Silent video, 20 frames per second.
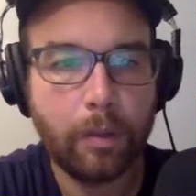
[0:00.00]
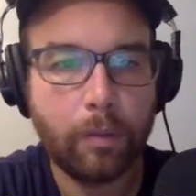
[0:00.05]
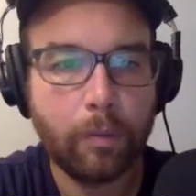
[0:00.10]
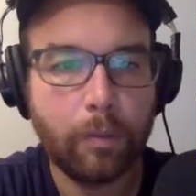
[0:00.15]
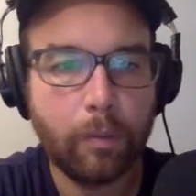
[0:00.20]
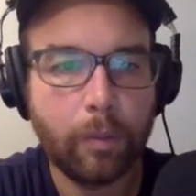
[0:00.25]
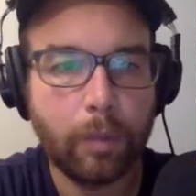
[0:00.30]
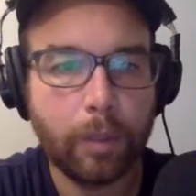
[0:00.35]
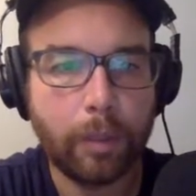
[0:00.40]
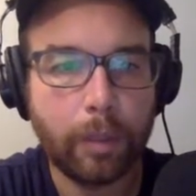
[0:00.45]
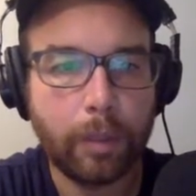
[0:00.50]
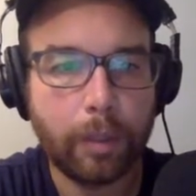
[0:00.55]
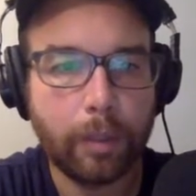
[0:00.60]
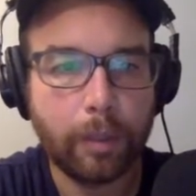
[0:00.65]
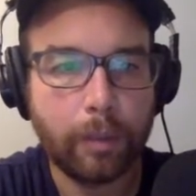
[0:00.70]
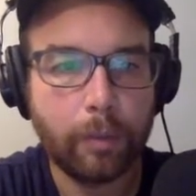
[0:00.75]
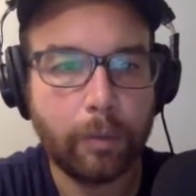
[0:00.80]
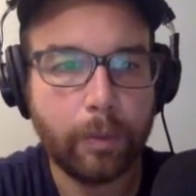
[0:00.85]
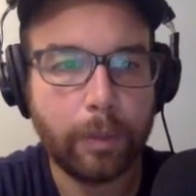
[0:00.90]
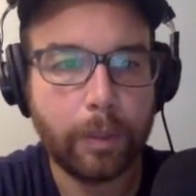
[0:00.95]
We're going to
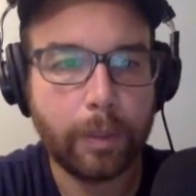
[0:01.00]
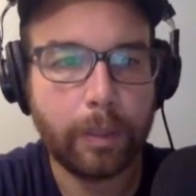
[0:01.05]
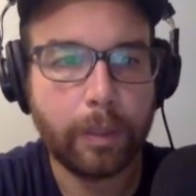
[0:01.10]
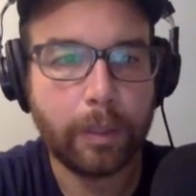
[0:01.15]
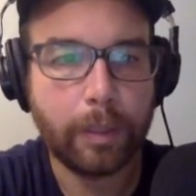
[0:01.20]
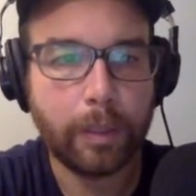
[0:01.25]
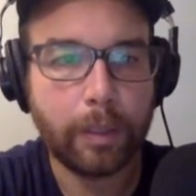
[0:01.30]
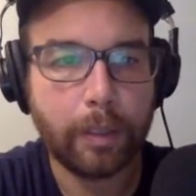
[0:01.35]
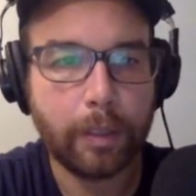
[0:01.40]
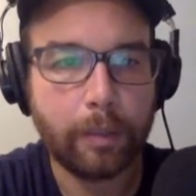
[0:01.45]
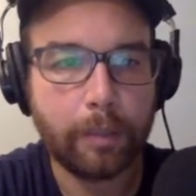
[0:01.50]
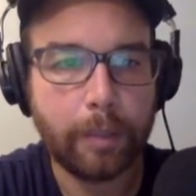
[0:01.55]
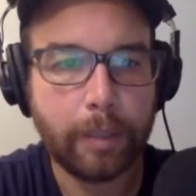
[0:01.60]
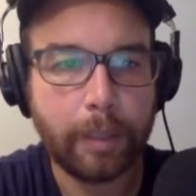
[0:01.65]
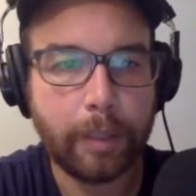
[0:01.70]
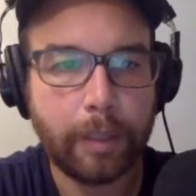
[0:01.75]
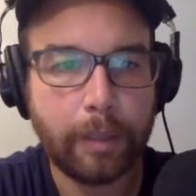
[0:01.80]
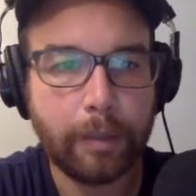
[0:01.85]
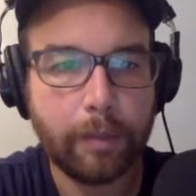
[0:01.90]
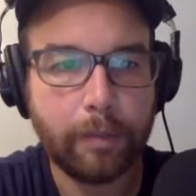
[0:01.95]
go with uh,
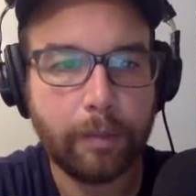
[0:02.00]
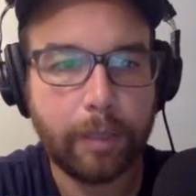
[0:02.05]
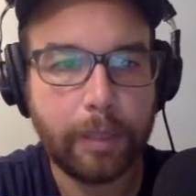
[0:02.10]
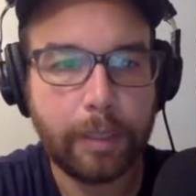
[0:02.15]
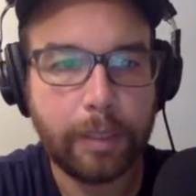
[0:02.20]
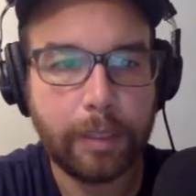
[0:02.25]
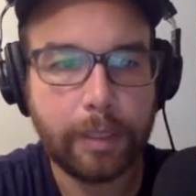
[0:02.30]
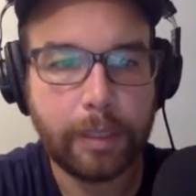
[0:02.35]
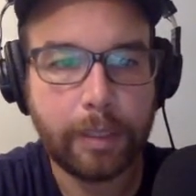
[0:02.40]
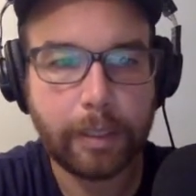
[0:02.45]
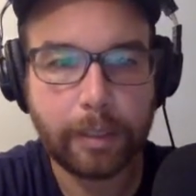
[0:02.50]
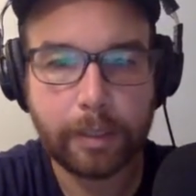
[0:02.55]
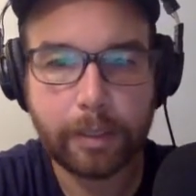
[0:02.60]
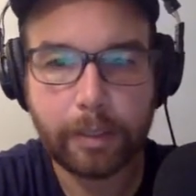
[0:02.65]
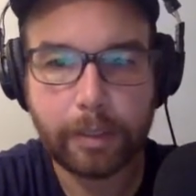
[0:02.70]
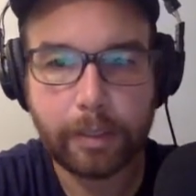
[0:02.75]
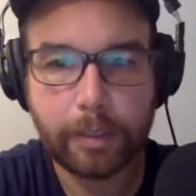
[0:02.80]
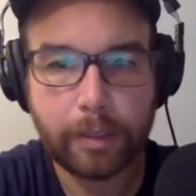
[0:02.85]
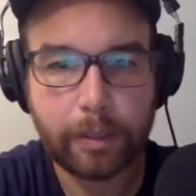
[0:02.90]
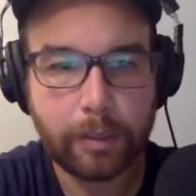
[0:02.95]
Python
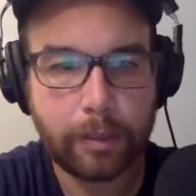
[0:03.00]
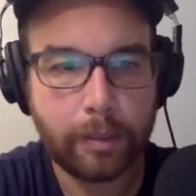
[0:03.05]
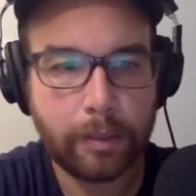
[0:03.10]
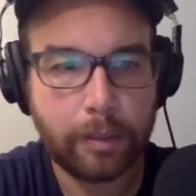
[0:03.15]
3.6.